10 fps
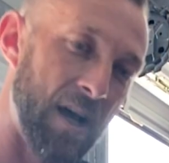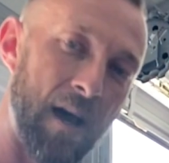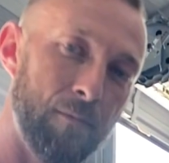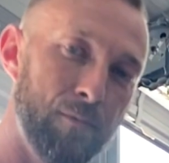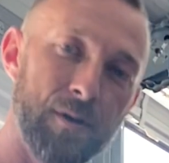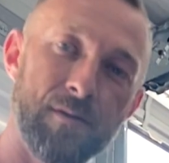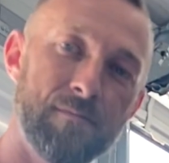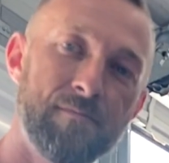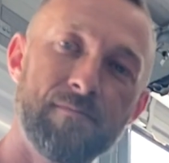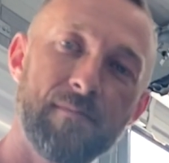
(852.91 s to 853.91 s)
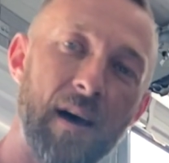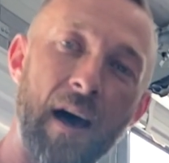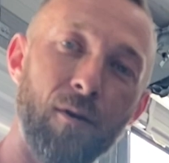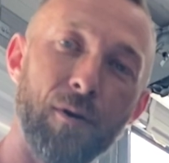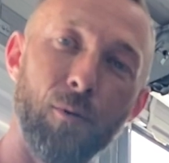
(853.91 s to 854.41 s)
I don't know
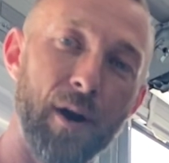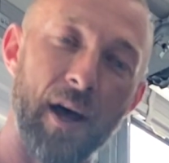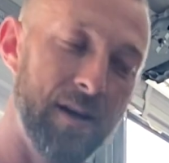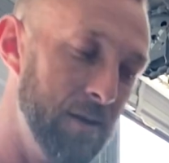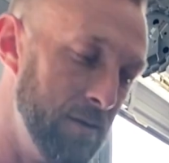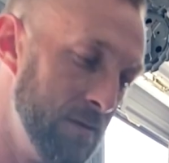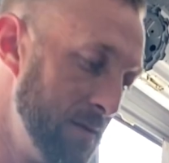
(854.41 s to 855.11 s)
what I'd do.